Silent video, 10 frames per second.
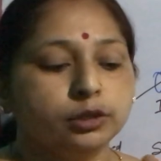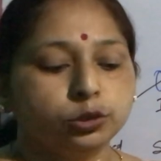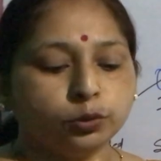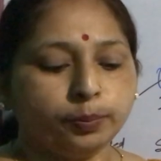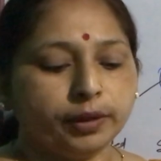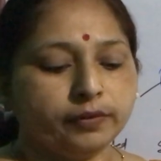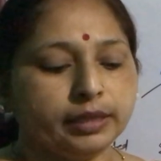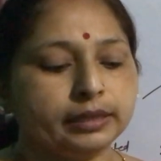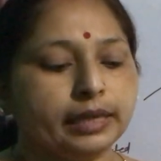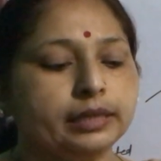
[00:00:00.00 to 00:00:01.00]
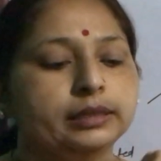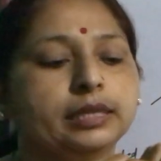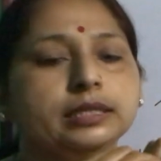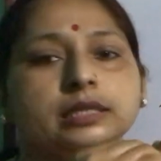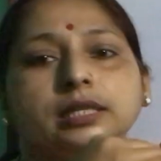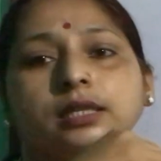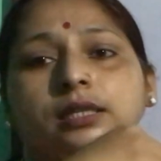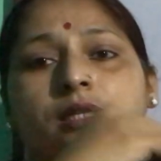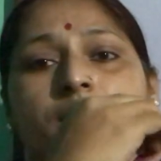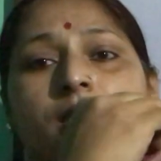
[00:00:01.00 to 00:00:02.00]
To prevent that,
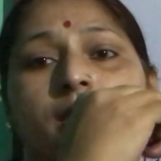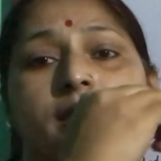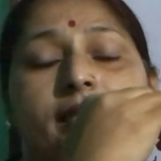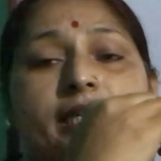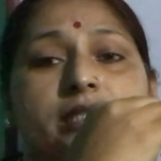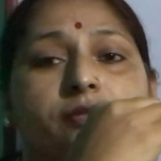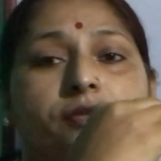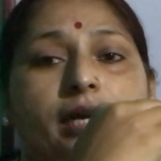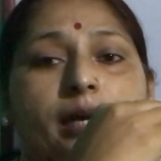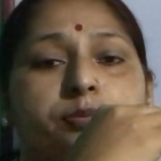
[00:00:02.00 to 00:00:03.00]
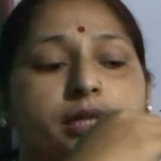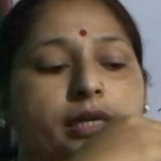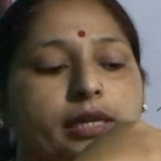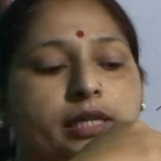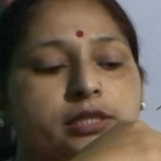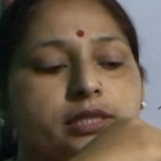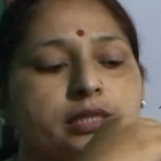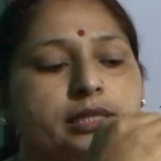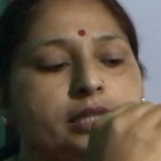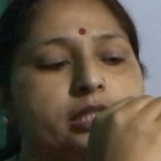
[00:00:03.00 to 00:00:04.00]
these flaps are arranged in
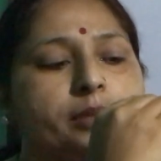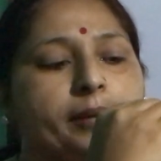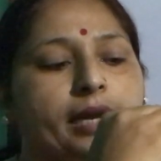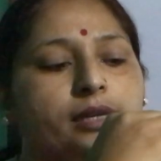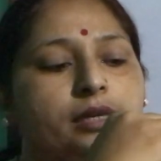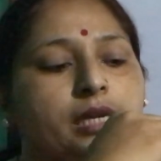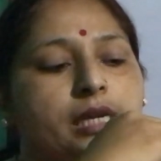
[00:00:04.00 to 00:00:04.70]
such a manner